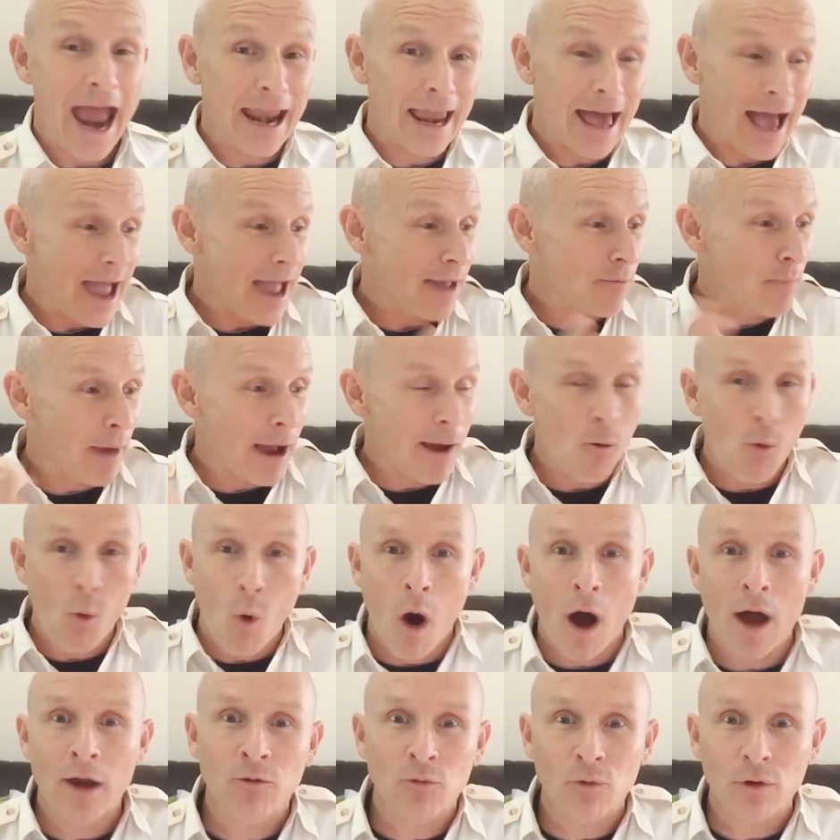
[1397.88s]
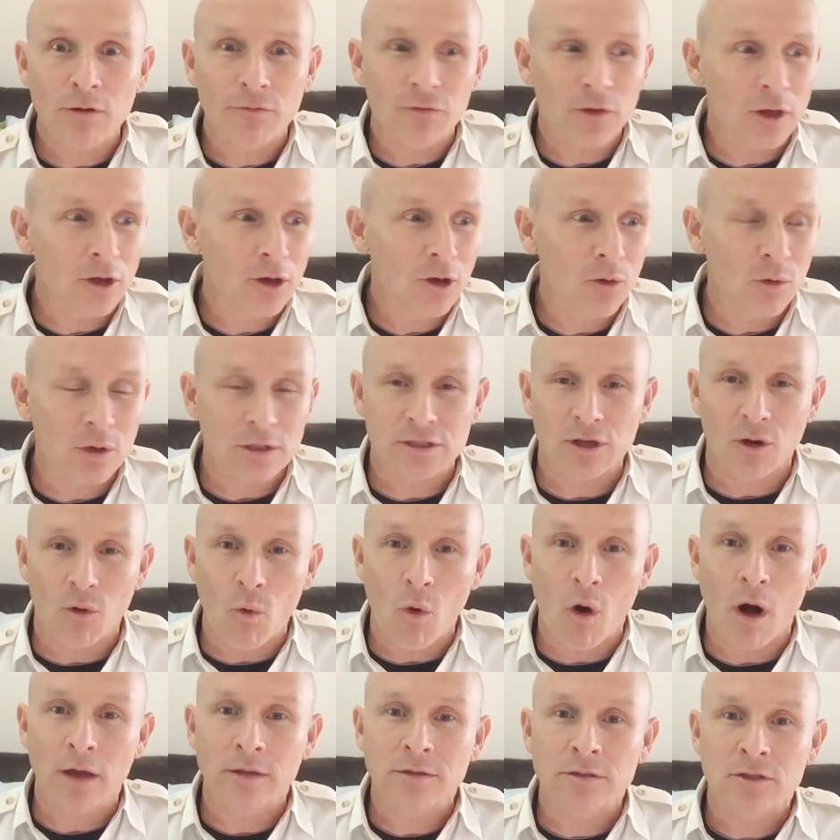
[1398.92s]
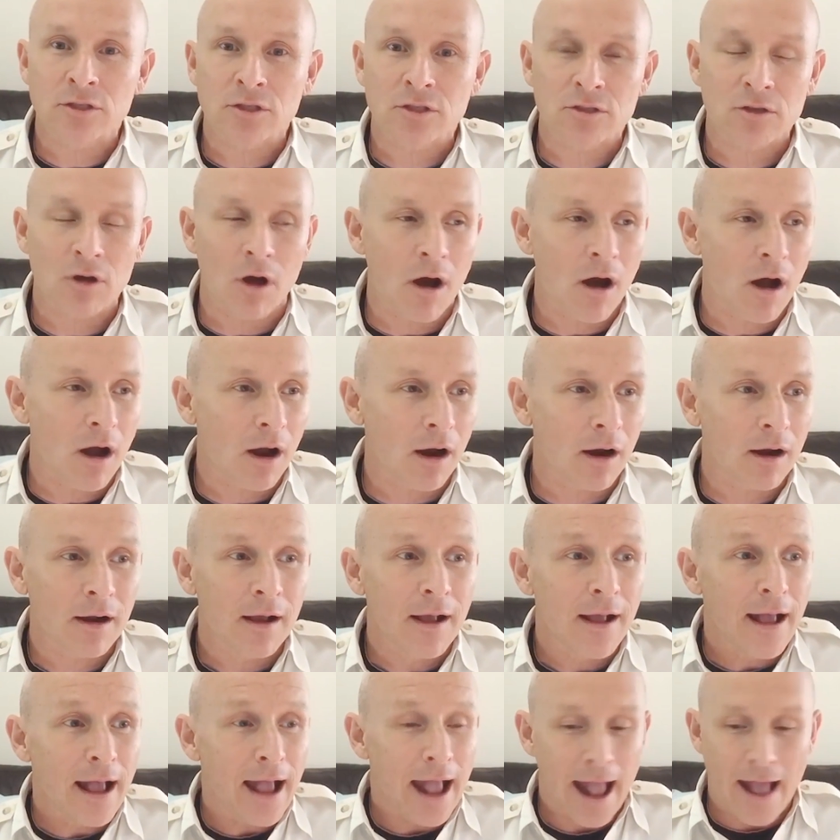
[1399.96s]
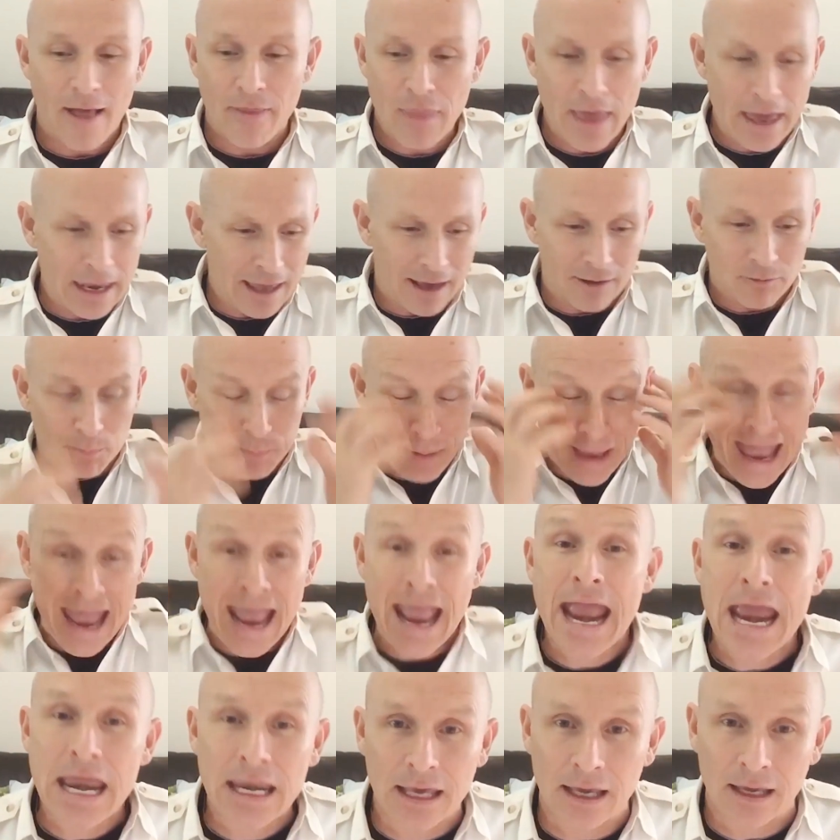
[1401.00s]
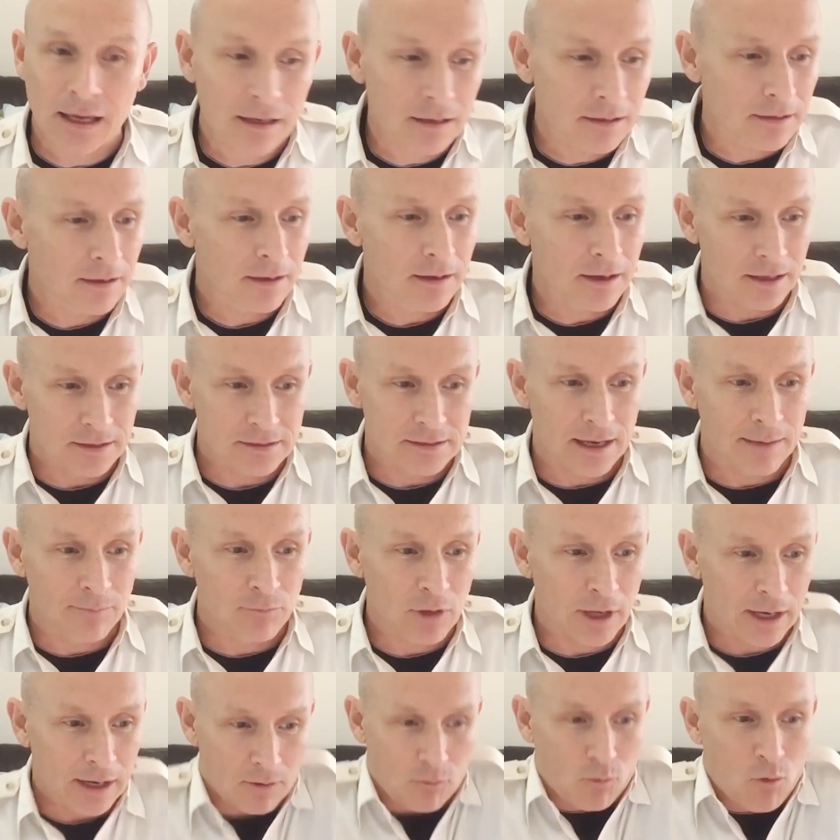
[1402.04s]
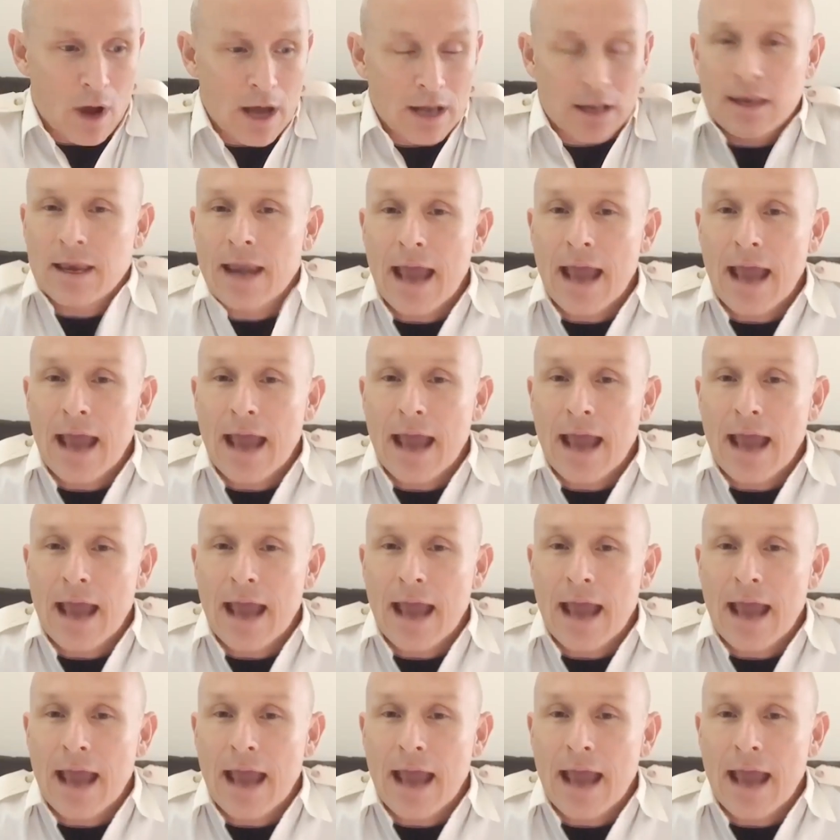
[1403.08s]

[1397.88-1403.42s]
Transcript: And I had my one review was a 1-star, and then I panicked because I'm like, what?